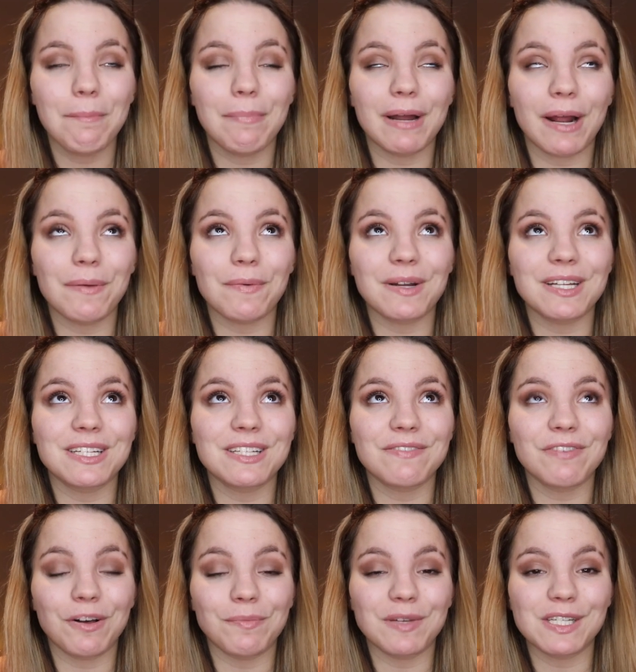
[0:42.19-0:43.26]
But I wanted to
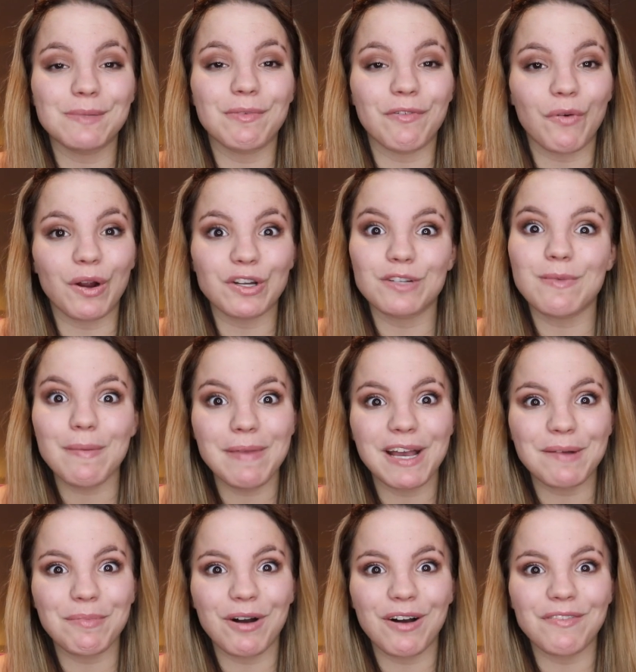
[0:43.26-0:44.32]
film this before I took my
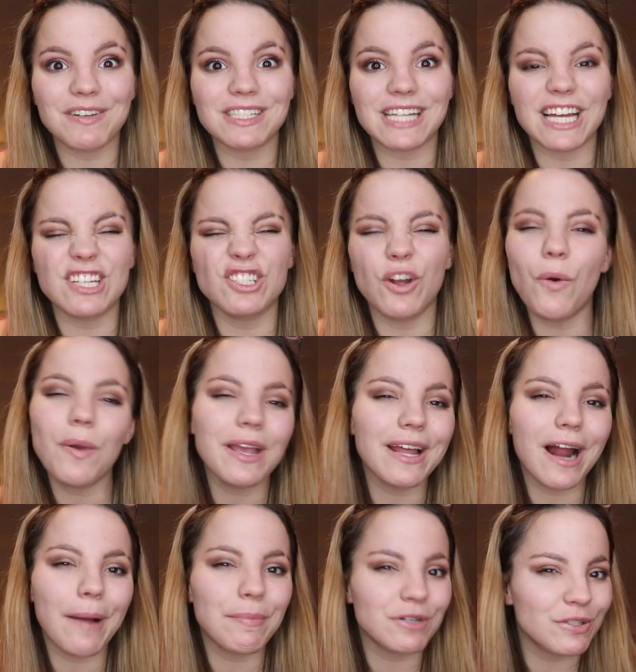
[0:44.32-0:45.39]
makeup off because I don't
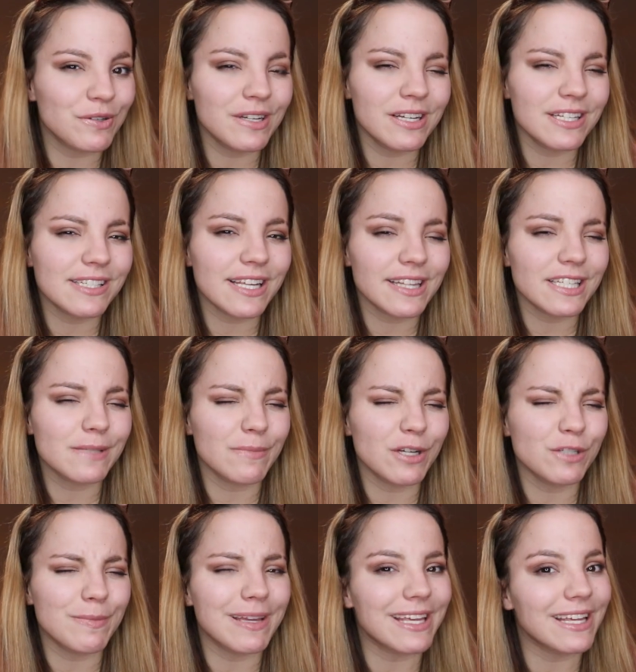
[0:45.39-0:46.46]
get opportunities like this
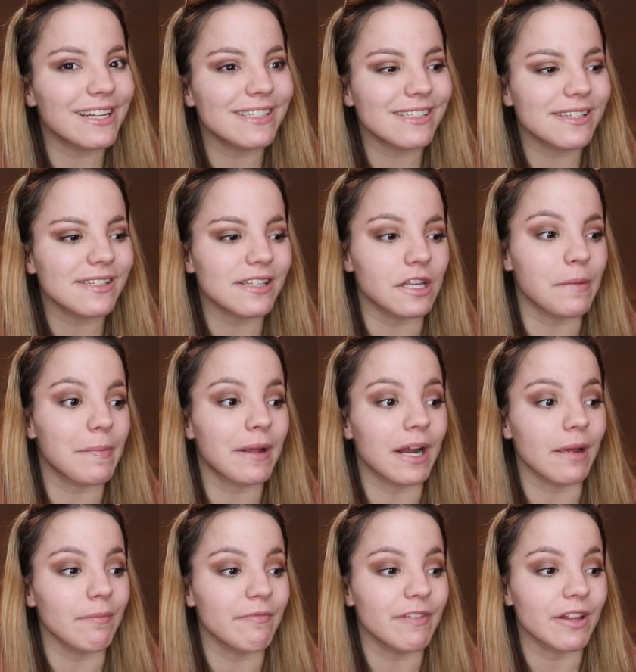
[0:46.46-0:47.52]
much. My kid is asleep and
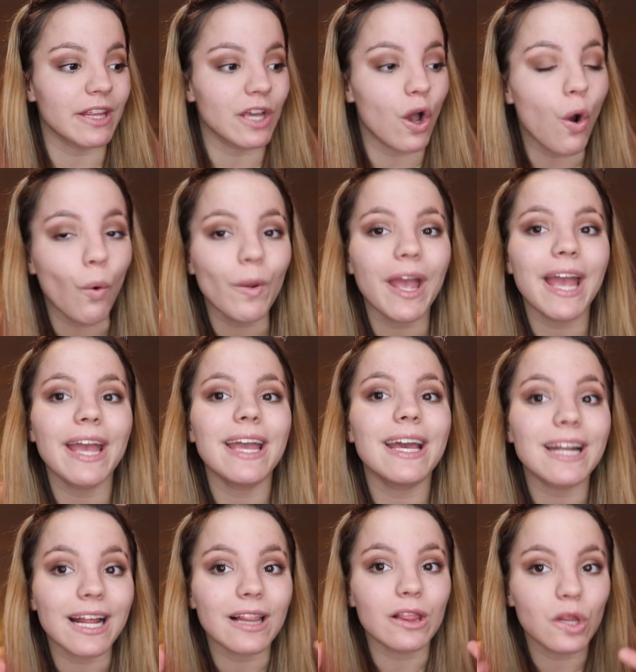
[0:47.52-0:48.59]
I'm feeling okay
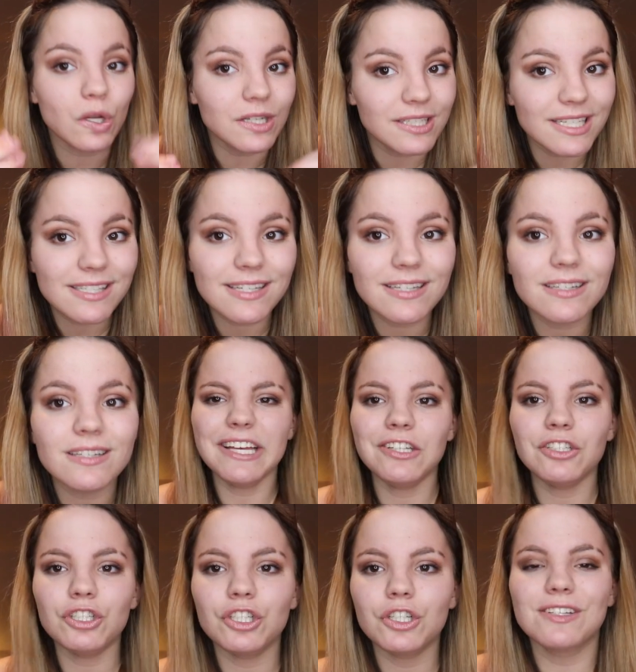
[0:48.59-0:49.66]
and I look
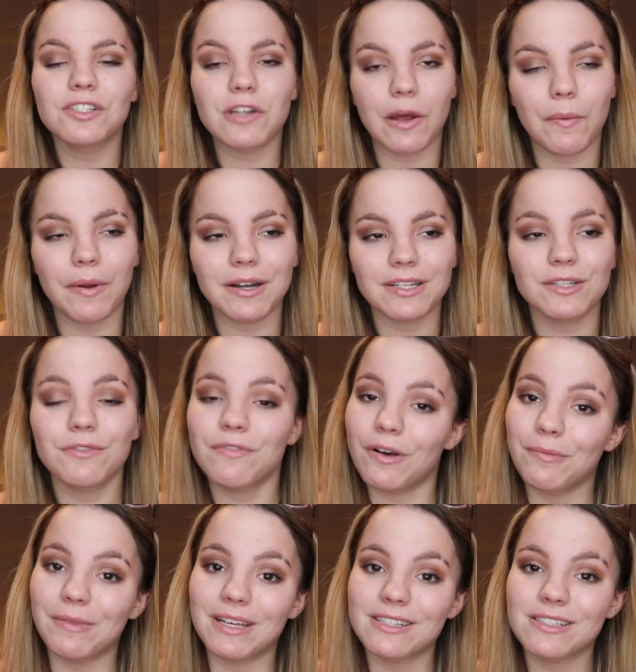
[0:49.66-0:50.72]
decent-ish. So I wanted to
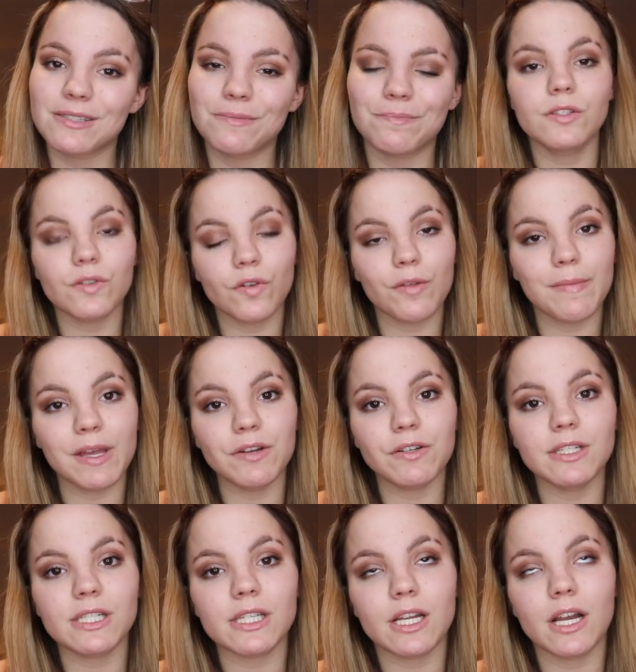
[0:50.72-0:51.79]
film this. So the main
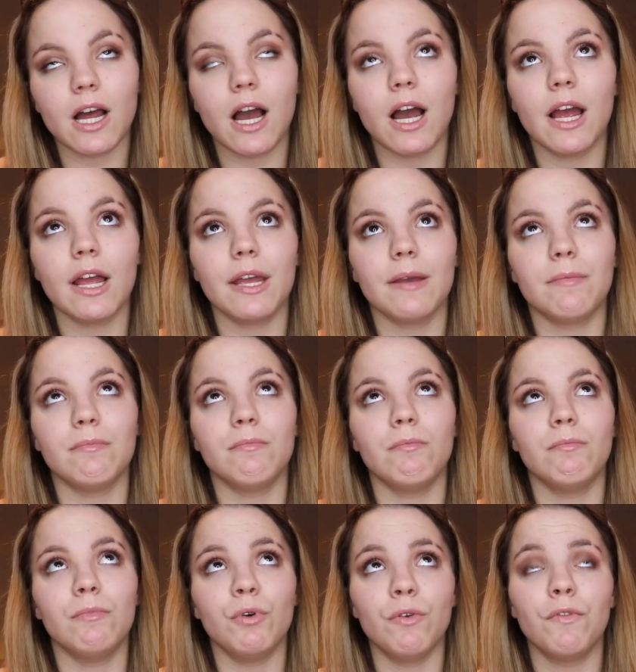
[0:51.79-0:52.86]
reason I
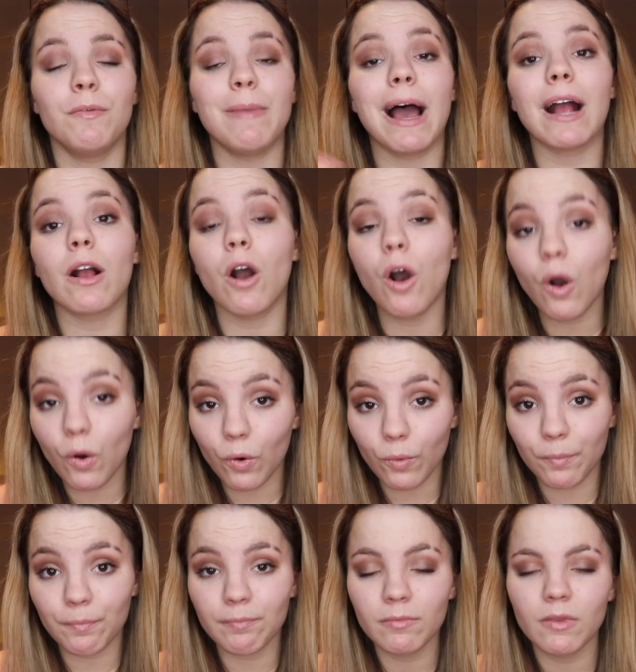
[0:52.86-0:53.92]
moved back
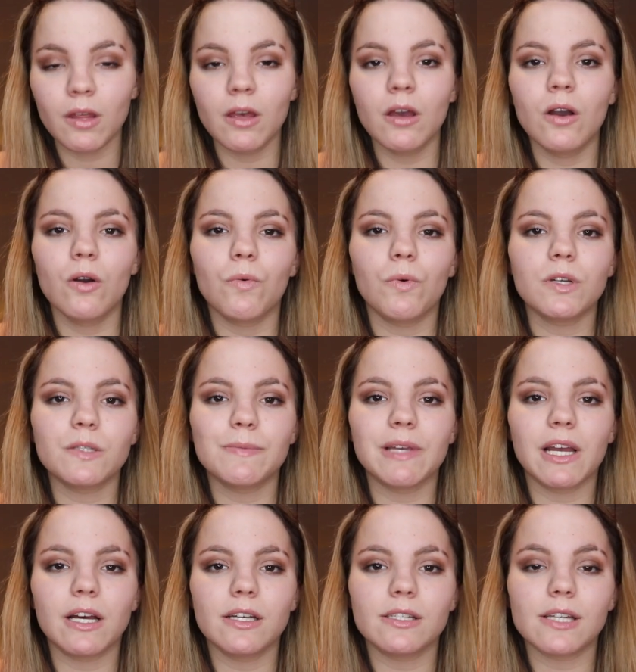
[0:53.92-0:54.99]
home was
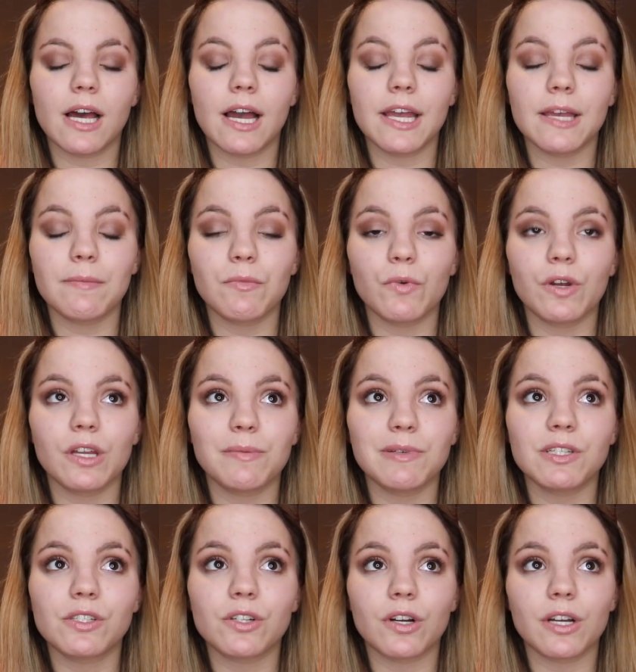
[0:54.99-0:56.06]
because I am going to
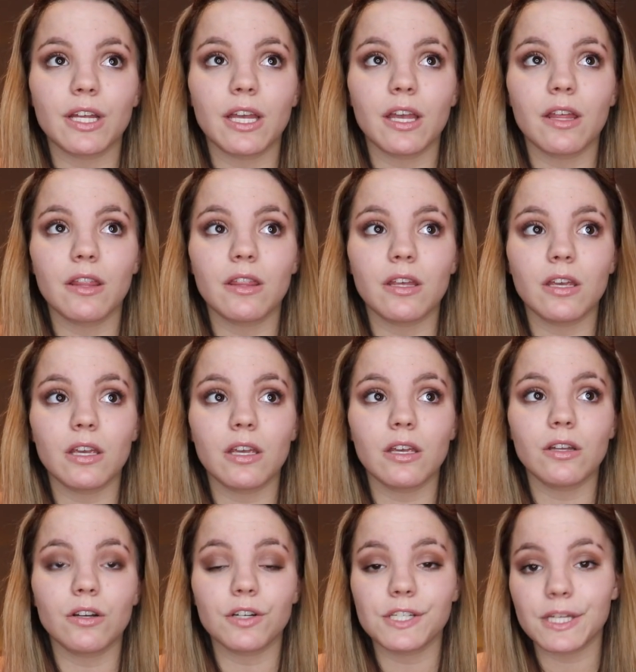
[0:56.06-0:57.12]
be starting
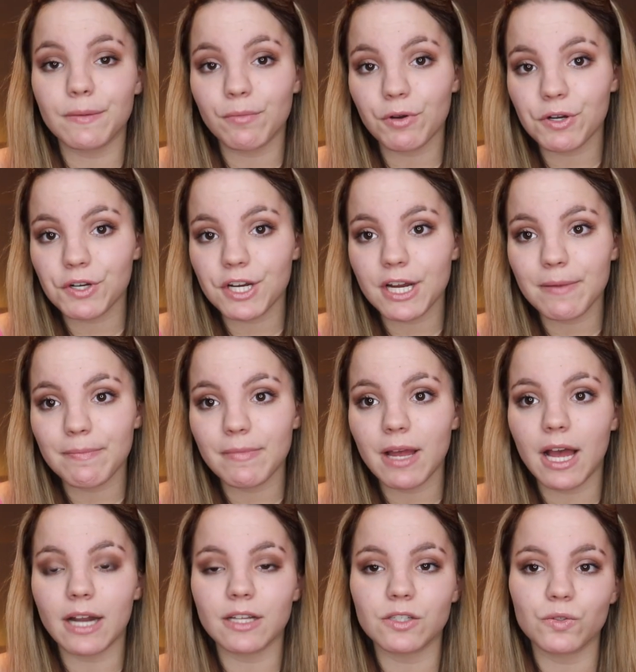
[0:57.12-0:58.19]
the nursing program
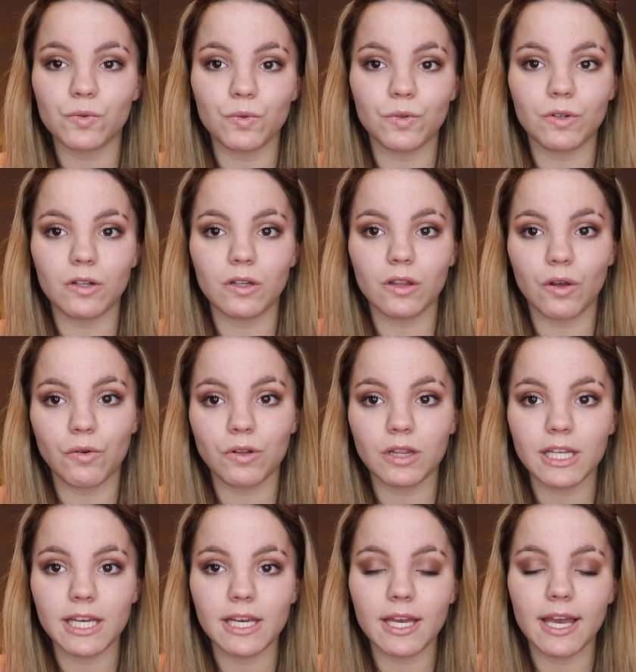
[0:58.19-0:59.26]
at a school
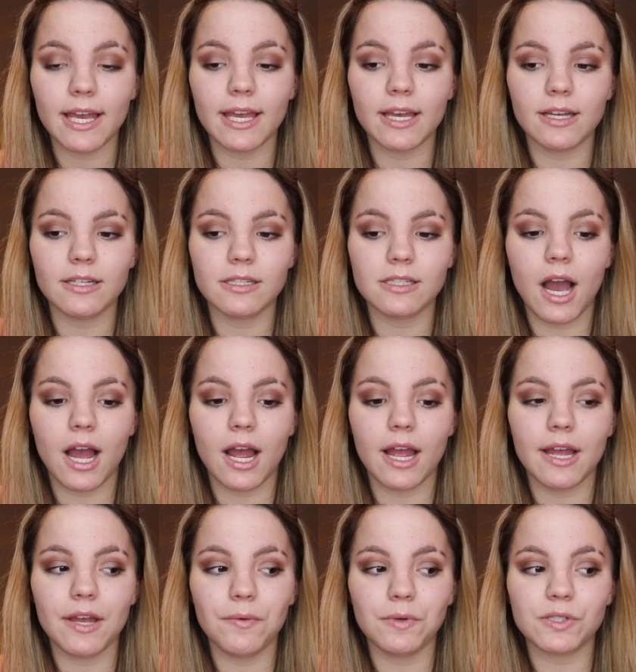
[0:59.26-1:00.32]
locally, and
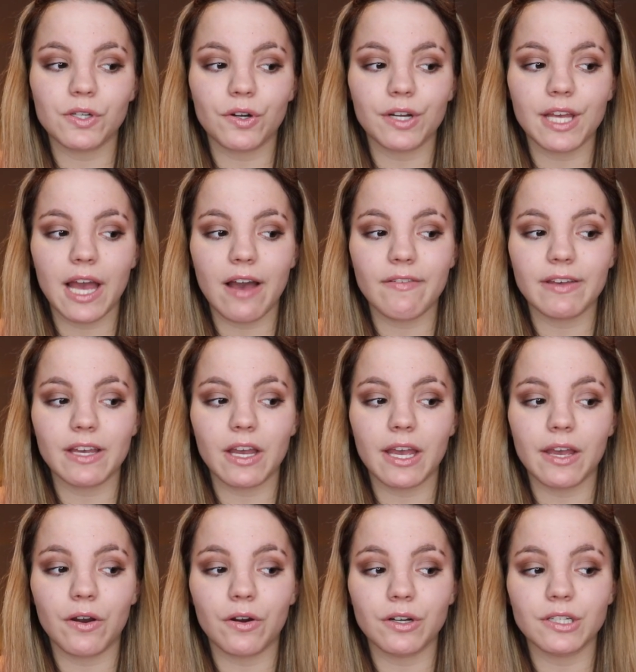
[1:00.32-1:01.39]
I was already having
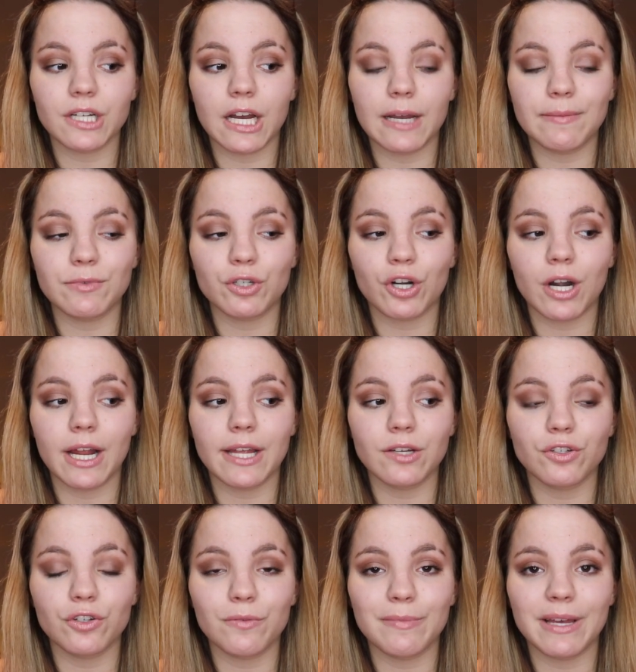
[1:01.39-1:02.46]
a hard time
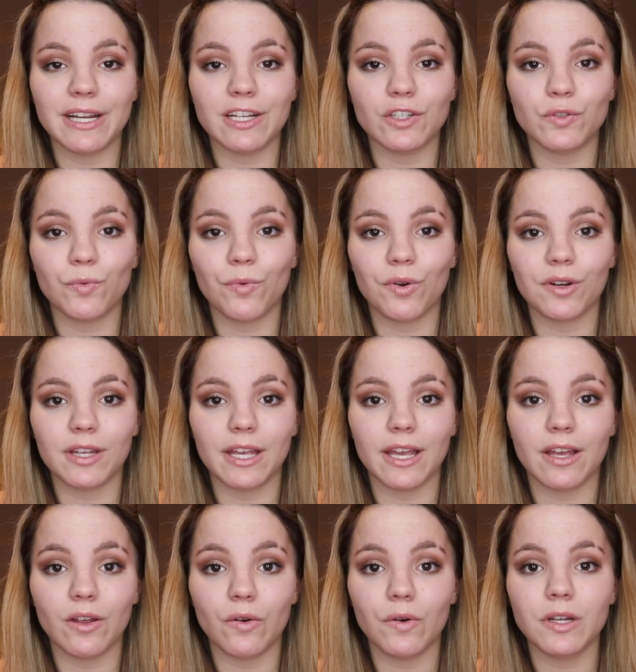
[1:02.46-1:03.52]
trying to manage
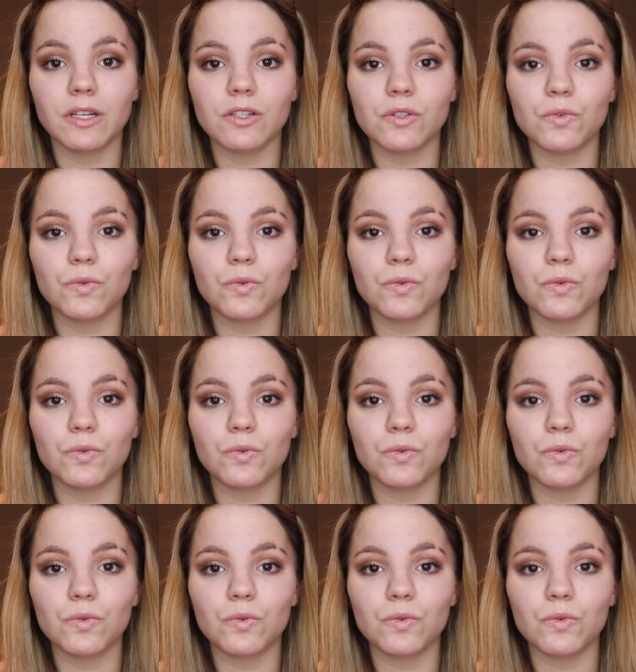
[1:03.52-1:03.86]
working and going to